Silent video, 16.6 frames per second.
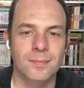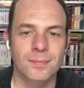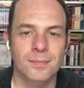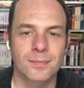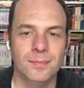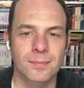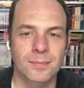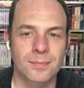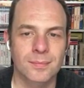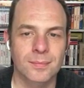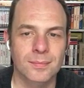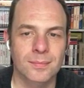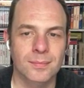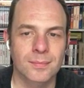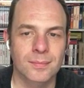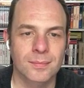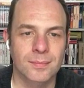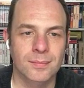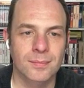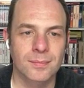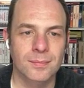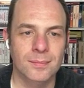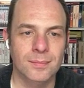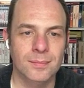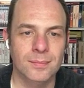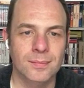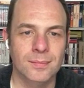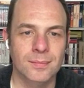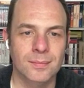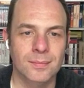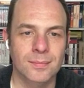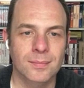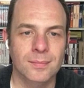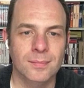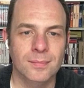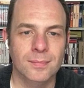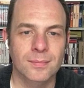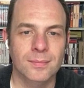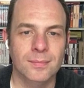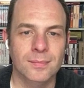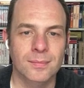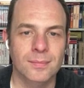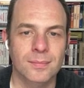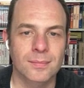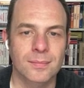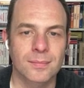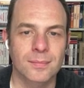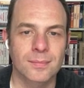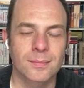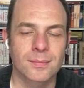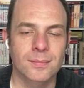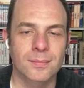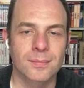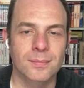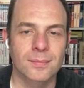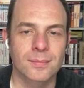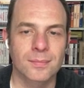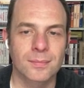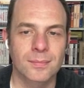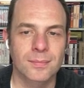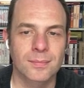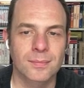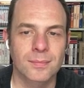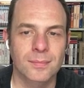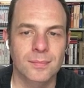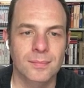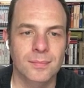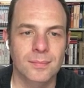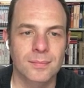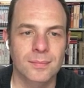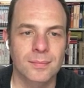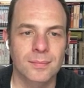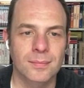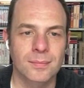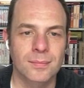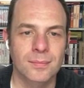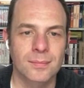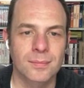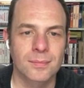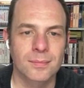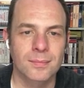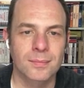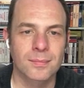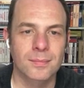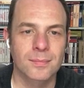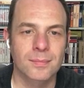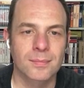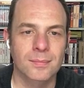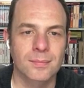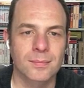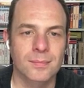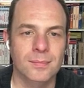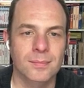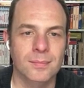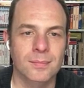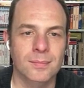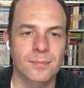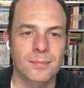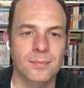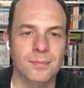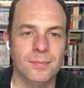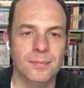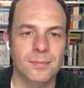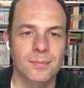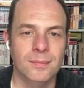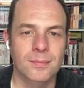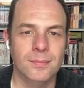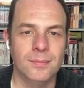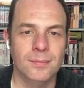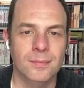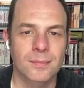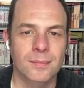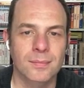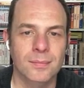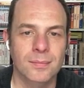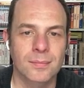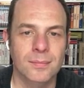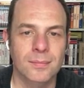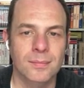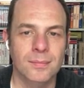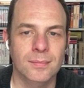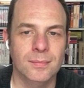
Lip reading: This person isn't speaking.